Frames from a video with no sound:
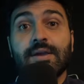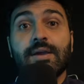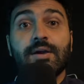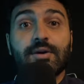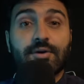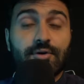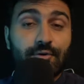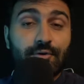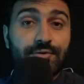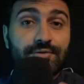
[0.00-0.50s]

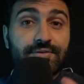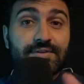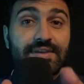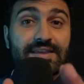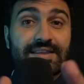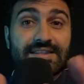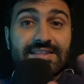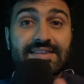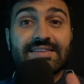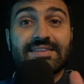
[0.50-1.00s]
Cause
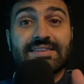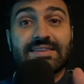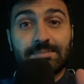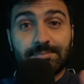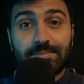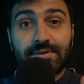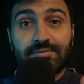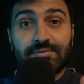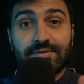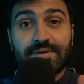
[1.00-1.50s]
in the
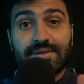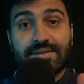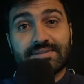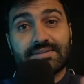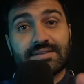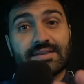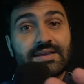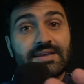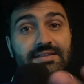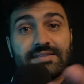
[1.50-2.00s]
simple
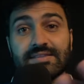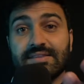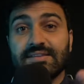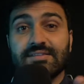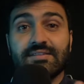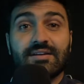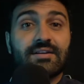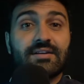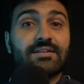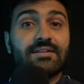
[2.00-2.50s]
ways
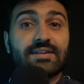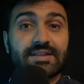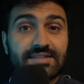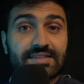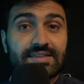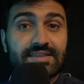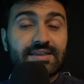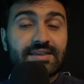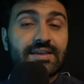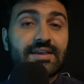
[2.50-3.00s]
these are
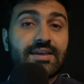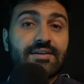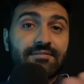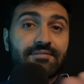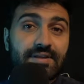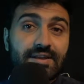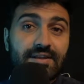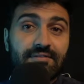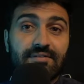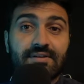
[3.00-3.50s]
nothing
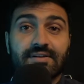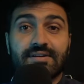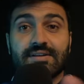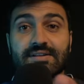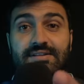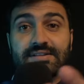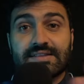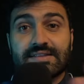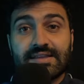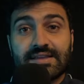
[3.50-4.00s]
whenever
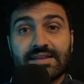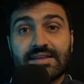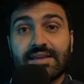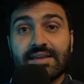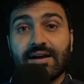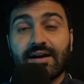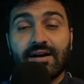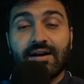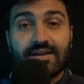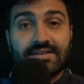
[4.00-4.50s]
they
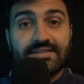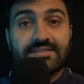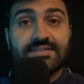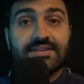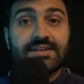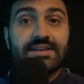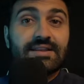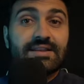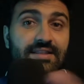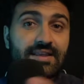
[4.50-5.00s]
asked
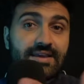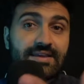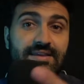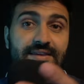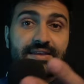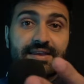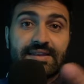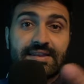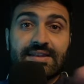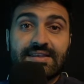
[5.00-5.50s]
like
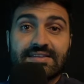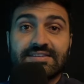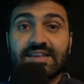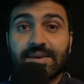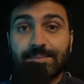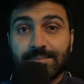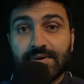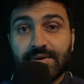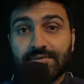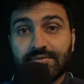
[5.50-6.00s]
in a
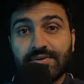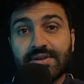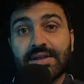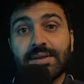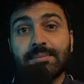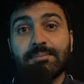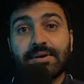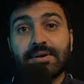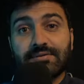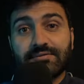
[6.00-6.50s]
separate way,
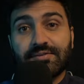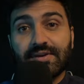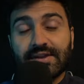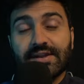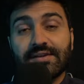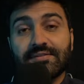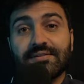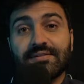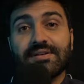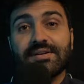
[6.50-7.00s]
but
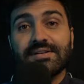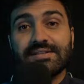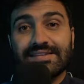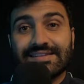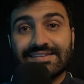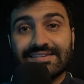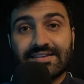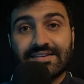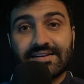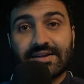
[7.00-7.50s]
whenever
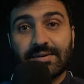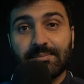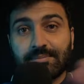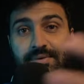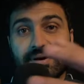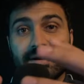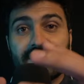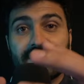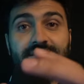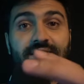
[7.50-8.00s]
these are
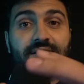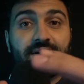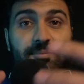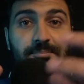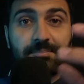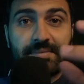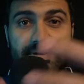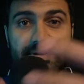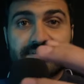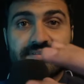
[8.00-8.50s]
combined or
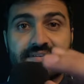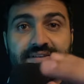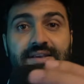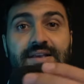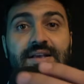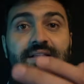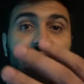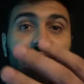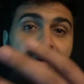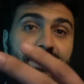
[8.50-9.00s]
mixed,
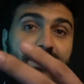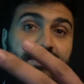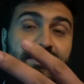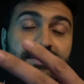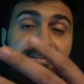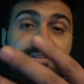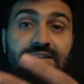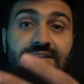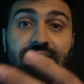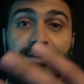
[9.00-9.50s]
like the
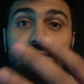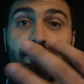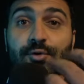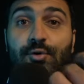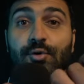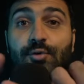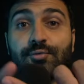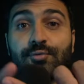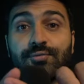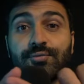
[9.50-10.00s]

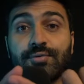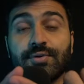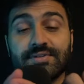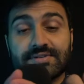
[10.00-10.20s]
scenario of